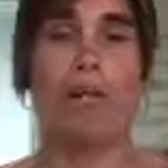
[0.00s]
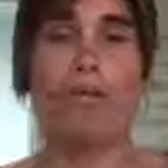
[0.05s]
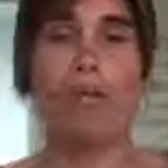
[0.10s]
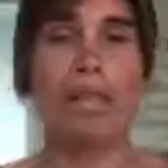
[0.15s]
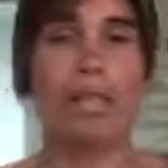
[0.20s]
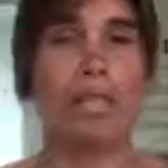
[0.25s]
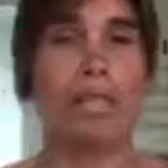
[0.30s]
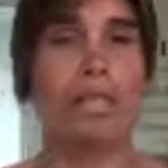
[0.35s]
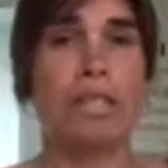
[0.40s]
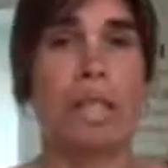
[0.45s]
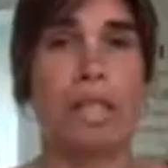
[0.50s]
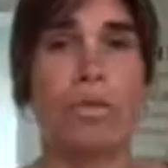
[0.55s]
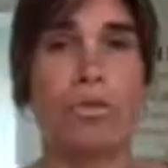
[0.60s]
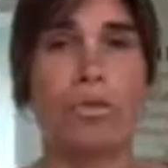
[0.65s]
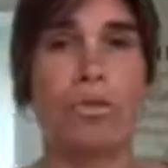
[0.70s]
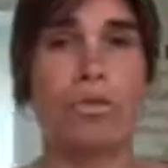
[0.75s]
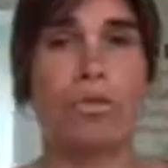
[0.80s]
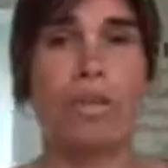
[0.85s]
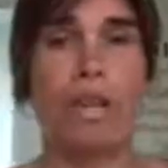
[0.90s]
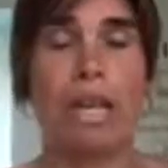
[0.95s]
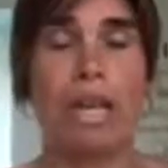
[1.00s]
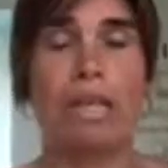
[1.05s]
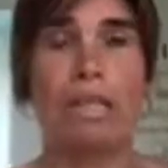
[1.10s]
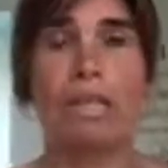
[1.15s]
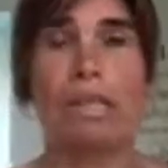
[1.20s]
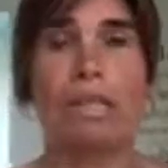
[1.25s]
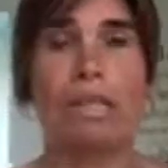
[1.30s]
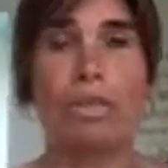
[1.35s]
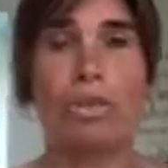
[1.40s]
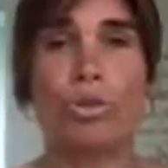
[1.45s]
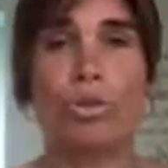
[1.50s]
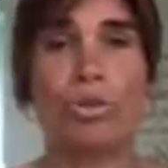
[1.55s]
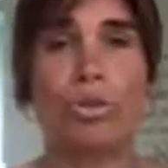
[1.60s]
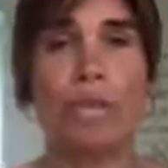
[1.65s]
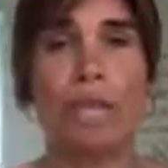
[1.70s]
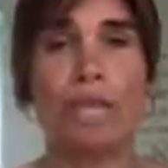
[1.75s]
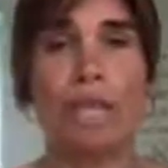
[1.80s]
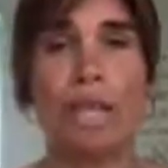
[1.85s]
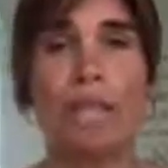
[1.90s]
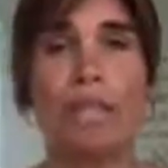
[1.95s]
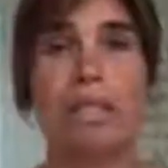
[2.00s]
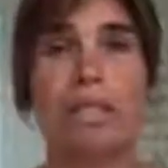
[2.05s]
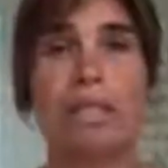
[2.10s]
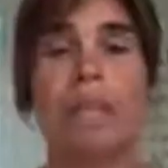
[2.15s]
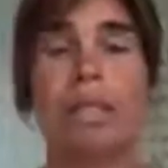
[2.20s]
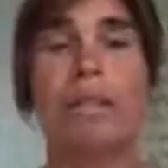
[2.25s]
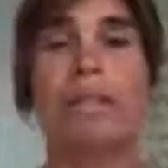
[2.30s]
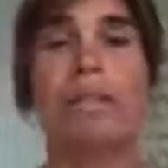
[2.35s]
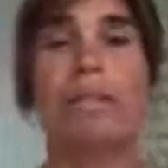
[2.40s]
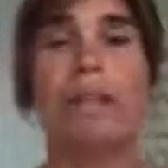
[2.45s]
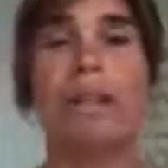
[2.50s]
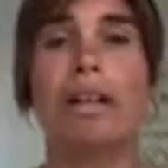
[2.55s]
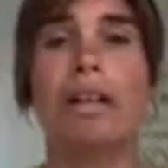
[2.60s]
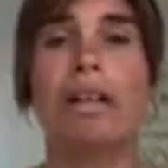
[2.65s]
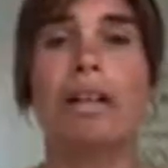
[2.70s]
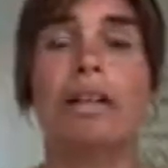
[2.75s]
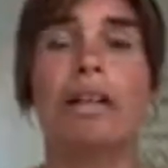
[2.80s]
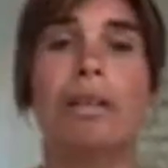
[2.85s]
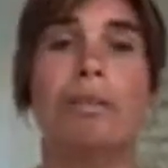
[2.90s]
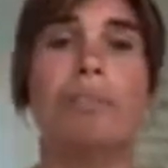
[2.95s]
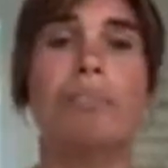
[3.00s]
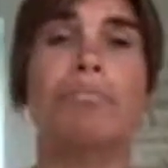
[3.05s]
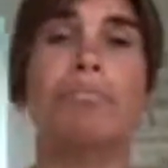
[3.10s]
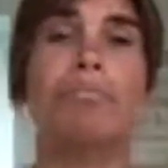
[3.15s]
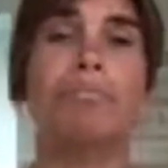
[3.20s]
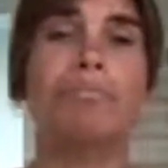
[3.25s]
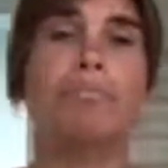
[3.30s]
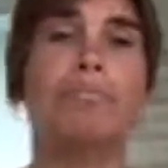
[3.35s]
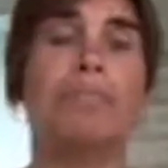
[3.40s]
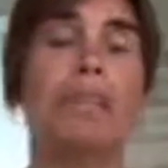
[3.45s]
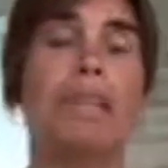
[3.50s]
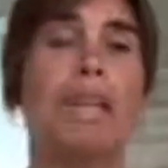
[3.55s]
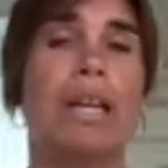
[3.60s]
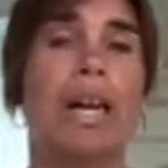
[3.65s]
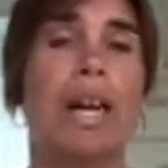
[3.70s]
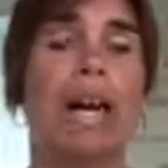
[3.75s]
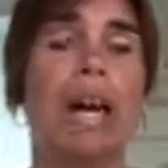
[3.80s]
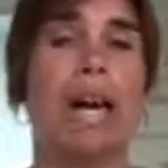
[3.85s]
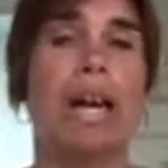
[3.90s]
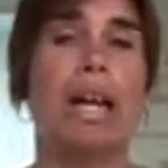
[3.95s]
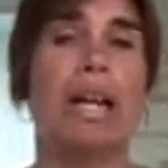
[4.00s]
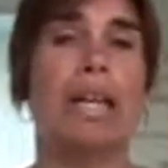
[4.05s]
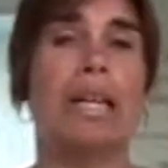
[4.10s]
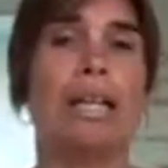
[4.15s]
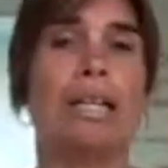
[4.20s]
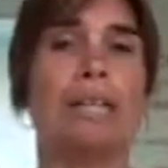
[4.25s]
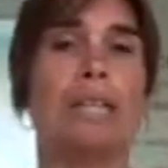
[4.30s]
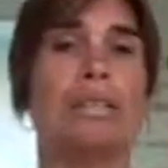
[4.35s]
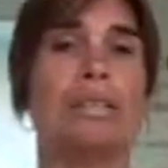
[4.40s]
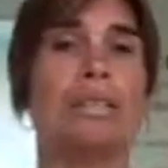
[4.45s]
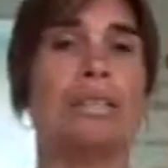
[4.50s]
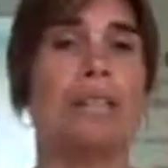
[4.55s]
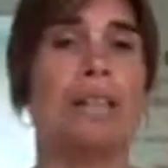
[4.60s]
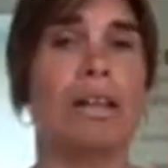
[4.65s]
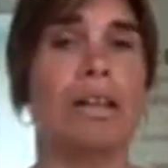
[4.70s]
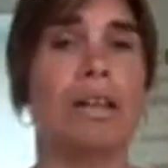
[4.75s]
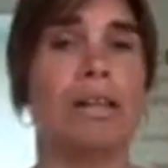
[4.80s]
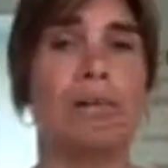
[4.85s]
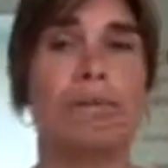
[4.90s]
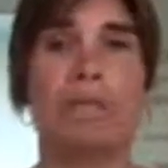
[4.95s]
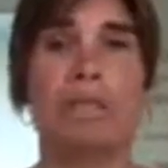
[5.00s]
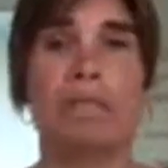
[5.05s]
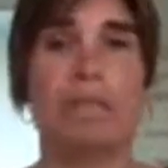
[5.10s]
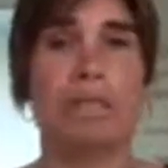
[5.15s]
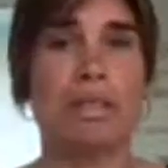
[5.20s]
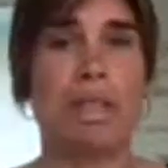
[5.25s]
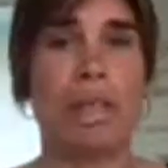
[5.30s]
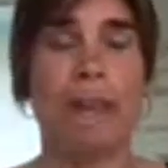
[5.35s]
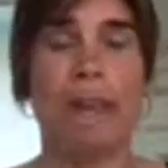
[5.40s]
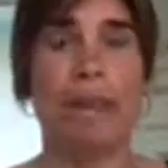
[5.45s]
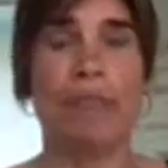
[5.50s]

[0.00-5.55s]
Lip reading: residential eating disorder centre, and I was there